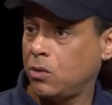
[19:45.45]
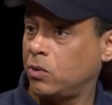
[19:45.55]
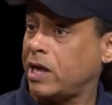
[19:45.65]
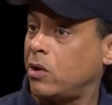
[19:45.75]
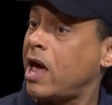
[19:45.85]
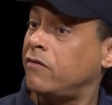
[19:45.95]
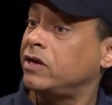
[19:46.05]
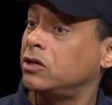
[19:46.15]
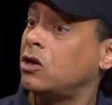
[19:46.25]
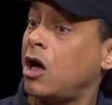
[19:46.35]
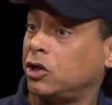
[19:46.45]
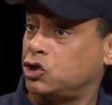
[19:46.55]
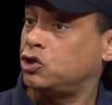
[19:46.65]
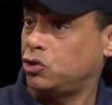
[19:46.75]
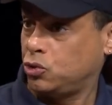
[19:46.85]
without having the
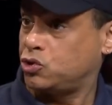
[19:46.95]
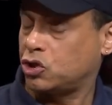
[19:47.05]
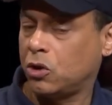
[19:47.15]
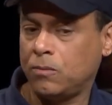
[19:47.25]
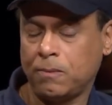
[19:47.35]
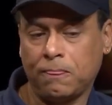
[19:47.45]
knowledge to do so.